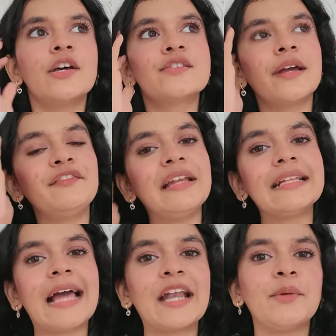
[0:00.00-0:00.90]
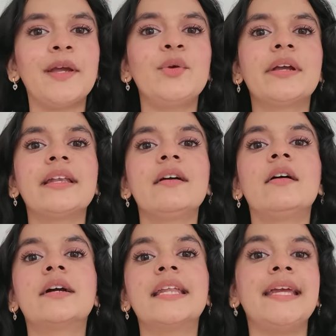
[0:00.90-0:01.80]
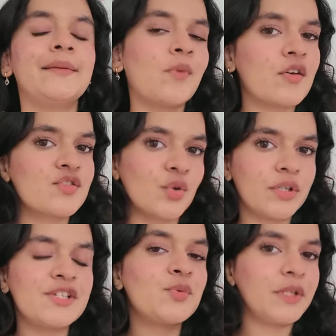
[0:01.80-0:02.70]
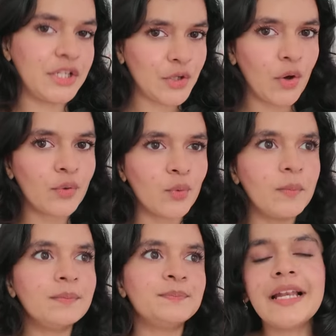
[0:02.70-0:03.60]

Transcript: So I feel like that way you can create more storage within your room.